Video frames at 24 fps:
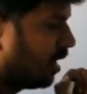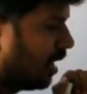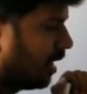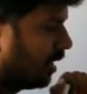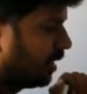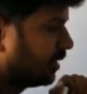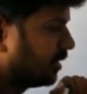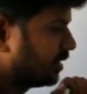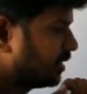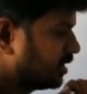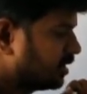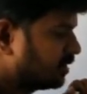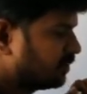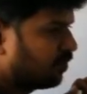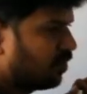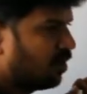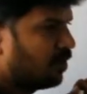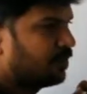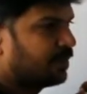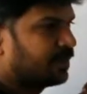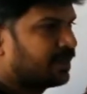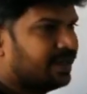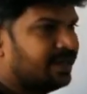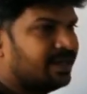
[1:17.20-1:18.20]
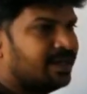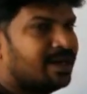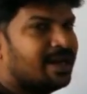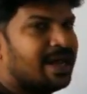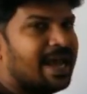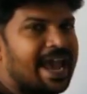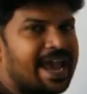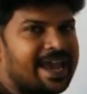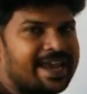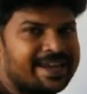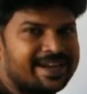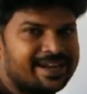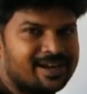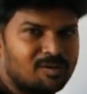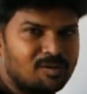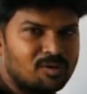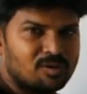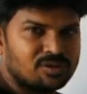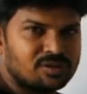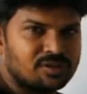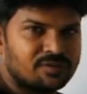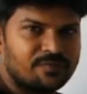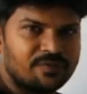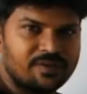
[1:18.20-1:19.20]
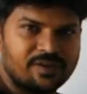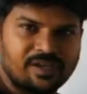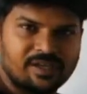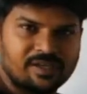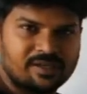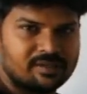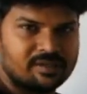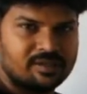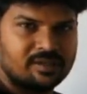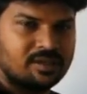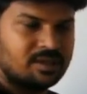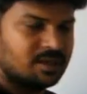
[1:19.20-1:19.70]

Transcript: And this is forming an enclosed figure.